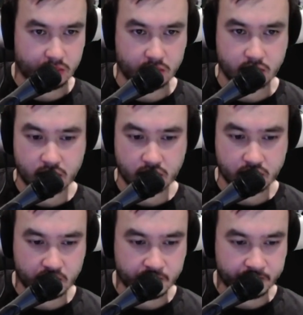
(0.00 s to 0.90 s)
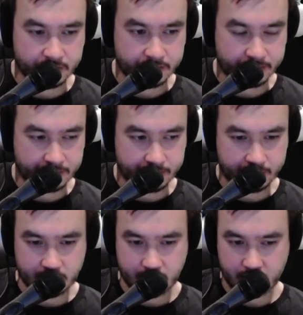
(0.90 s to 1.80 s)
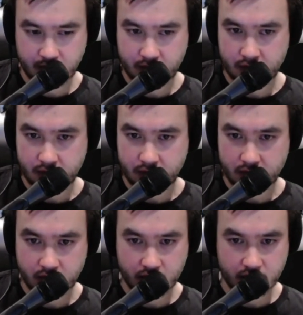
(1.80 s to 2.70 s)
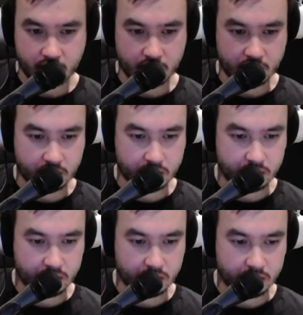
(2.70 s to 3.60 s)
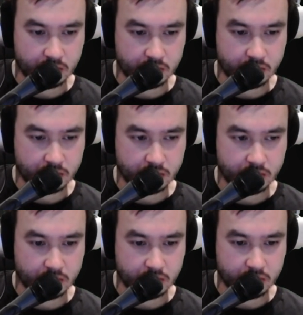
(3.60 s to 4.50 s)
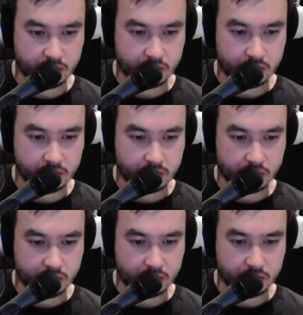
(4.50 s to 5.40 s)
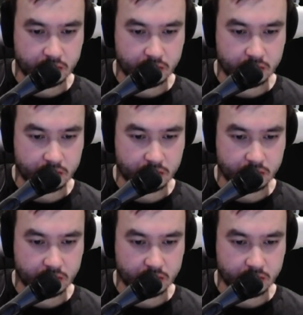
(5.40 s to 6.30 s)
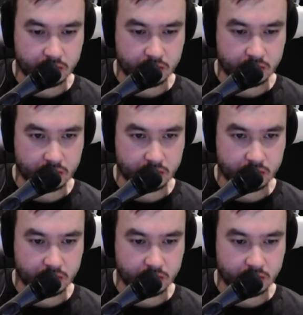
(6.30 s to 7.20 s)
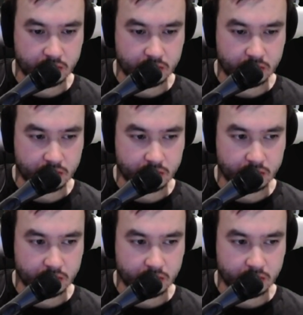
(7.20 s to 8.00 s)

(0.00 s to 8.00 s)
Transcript: No words are spoken by the person on screen.